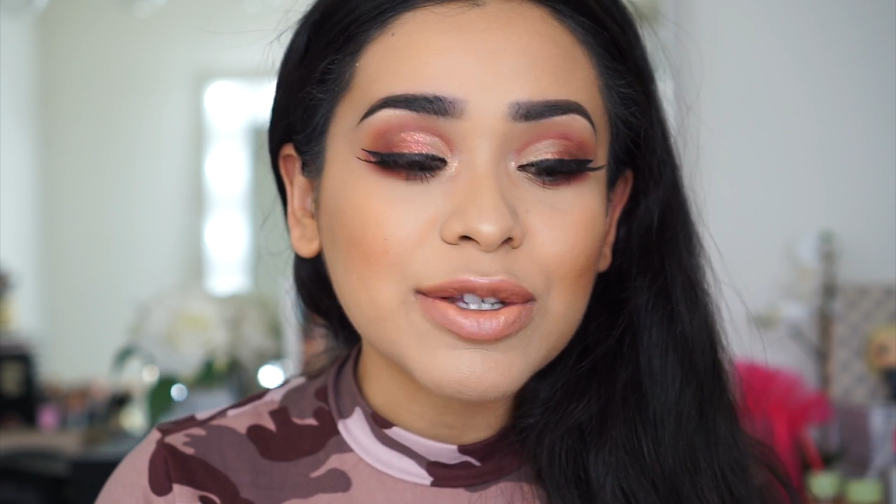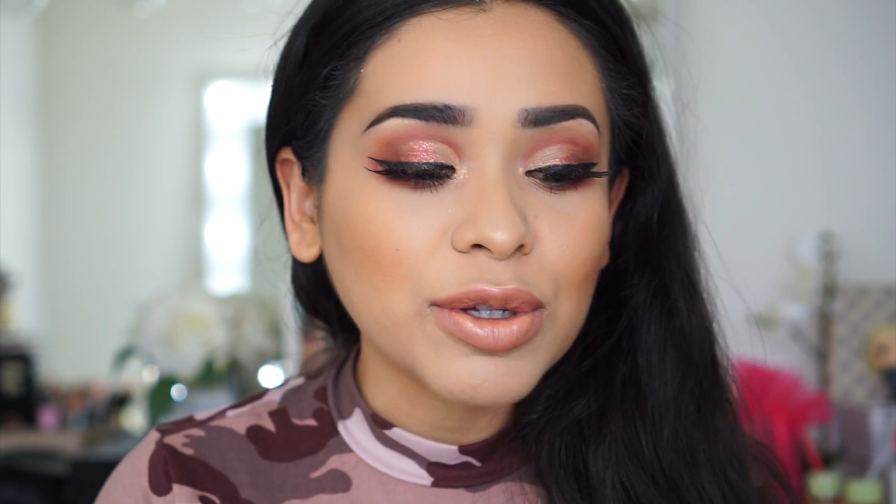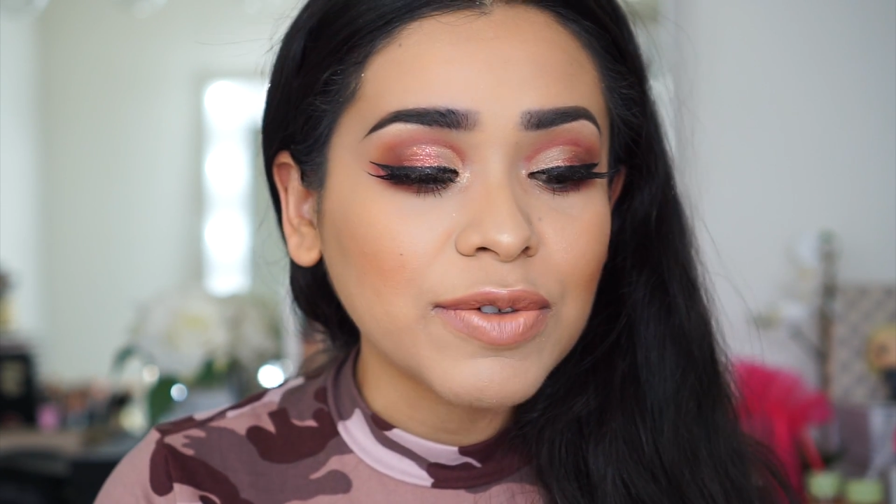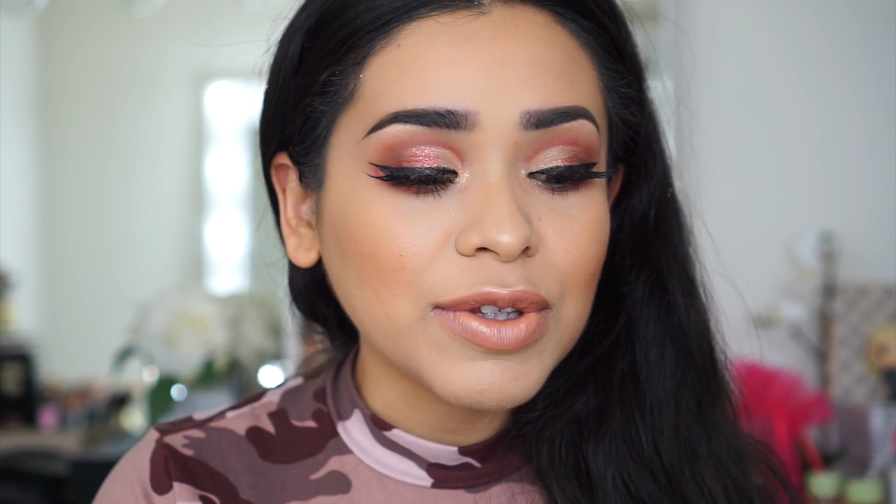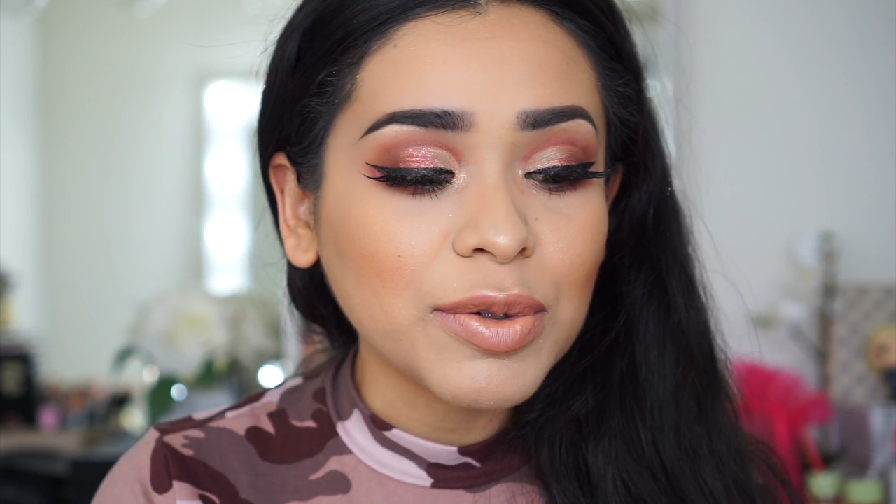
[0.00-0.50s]

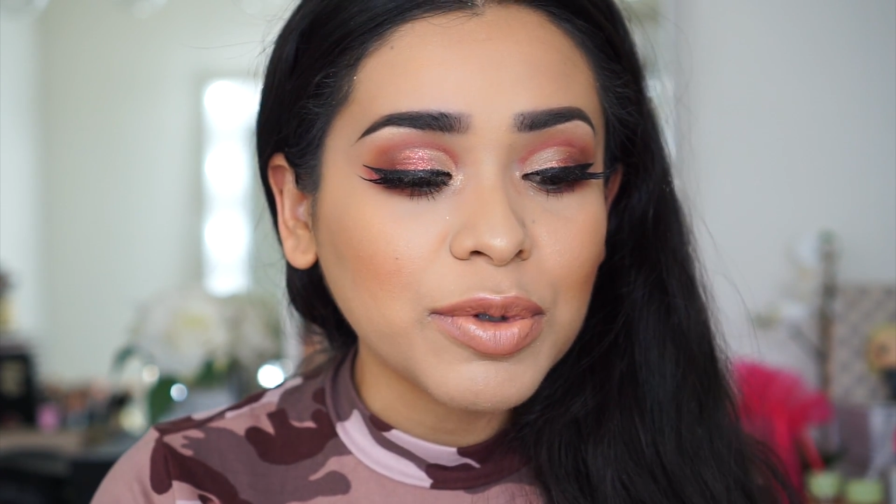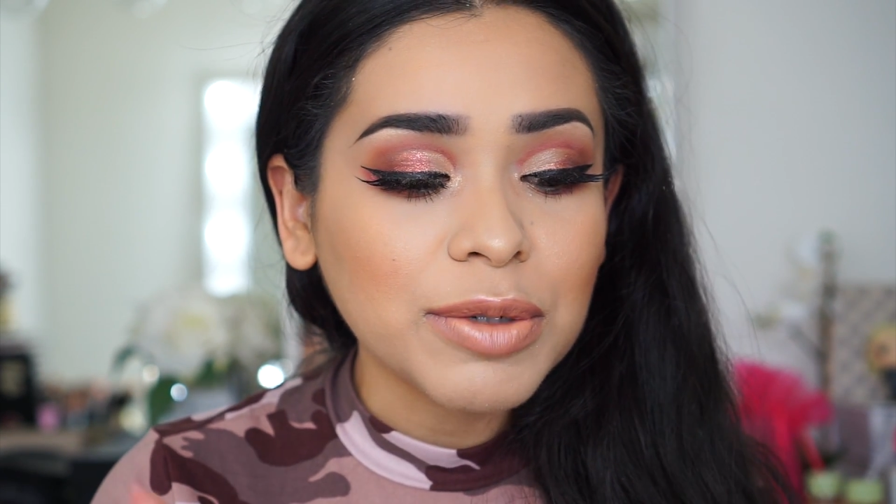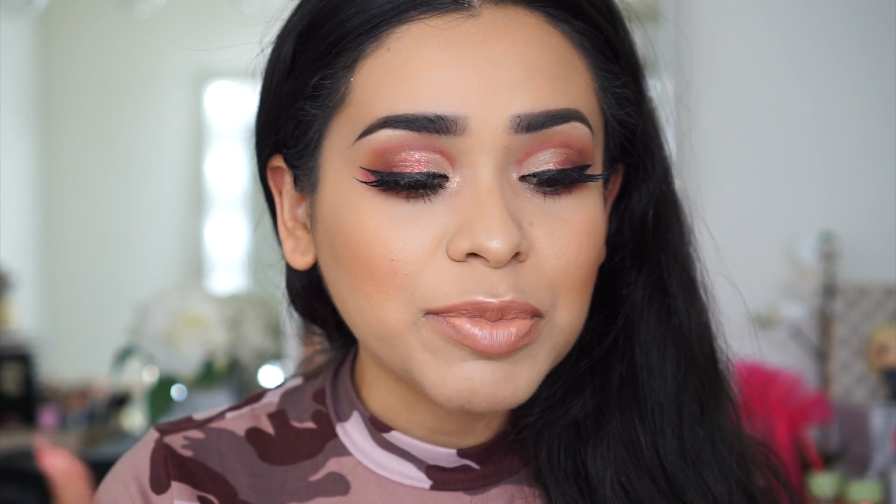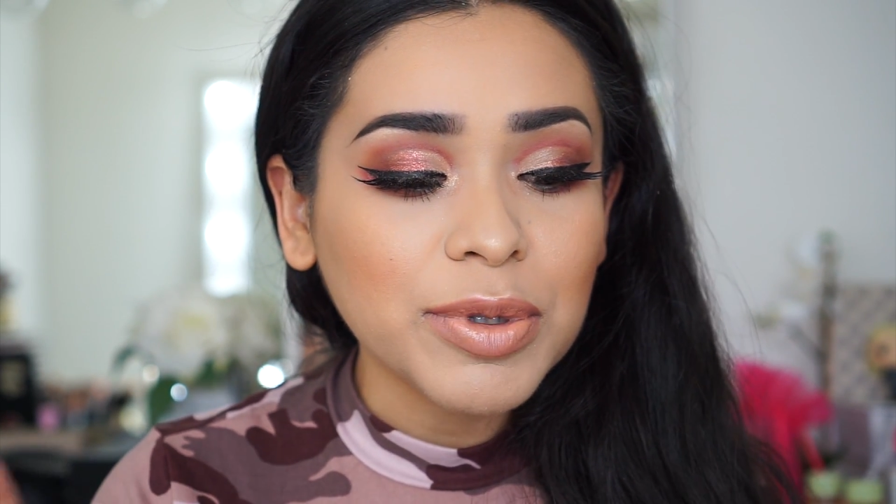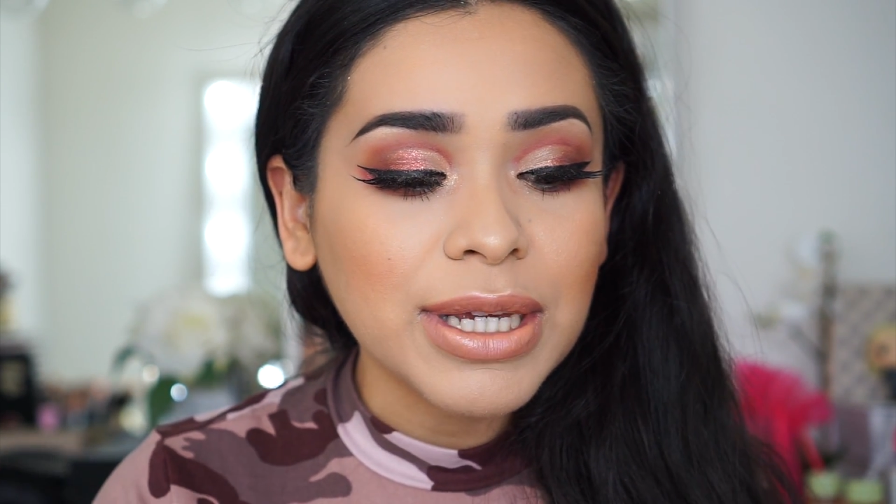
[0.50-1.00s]
all of the
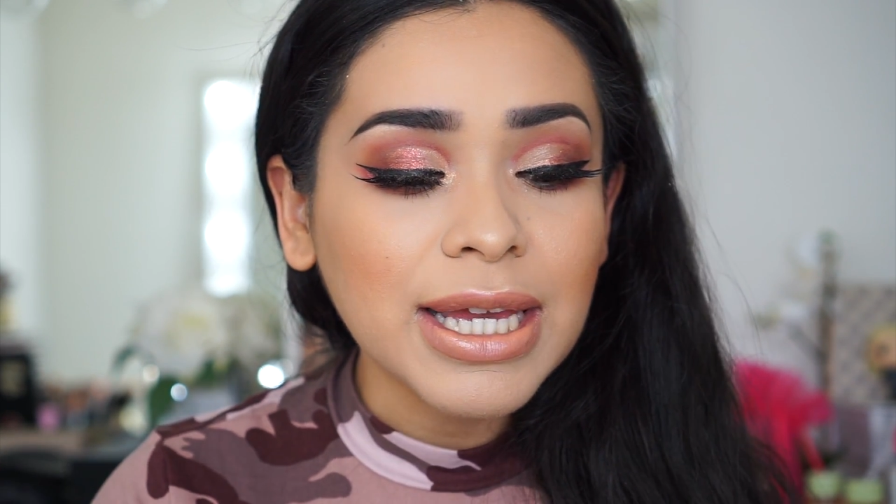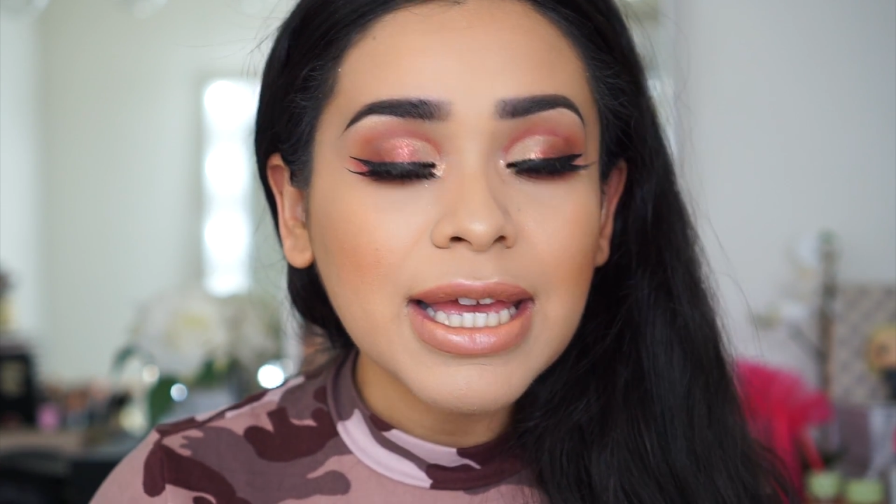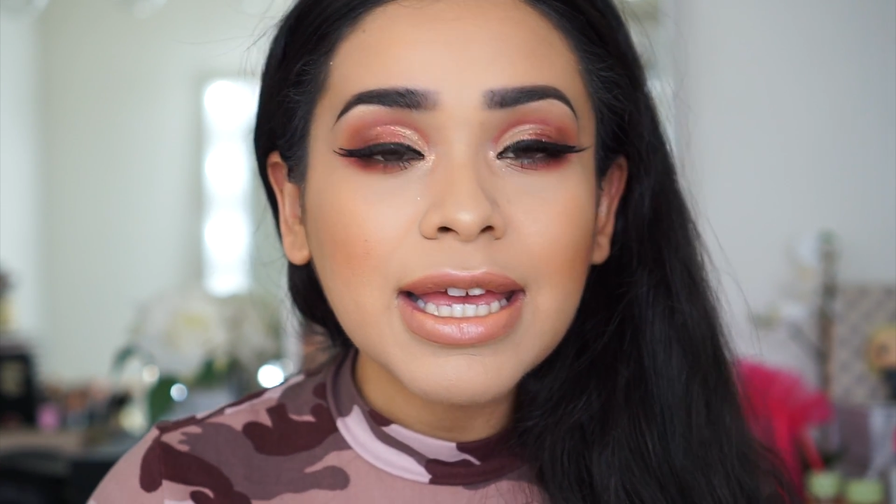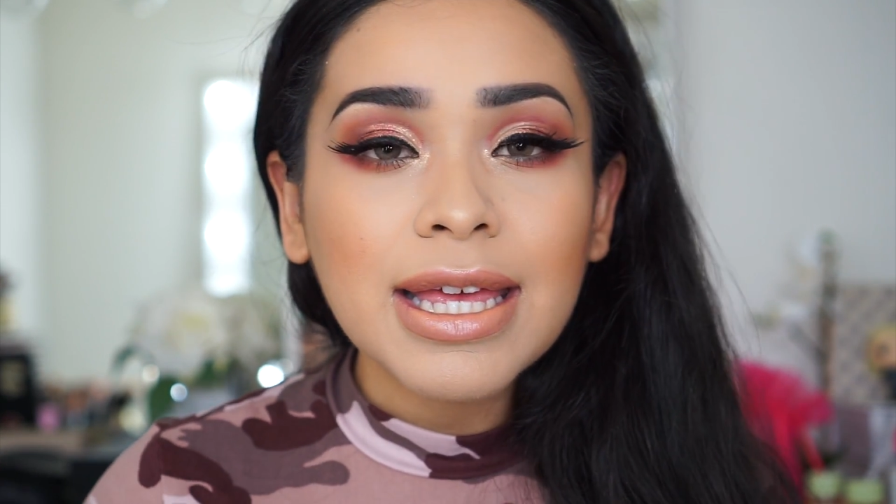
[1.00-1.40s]
Huda Beauty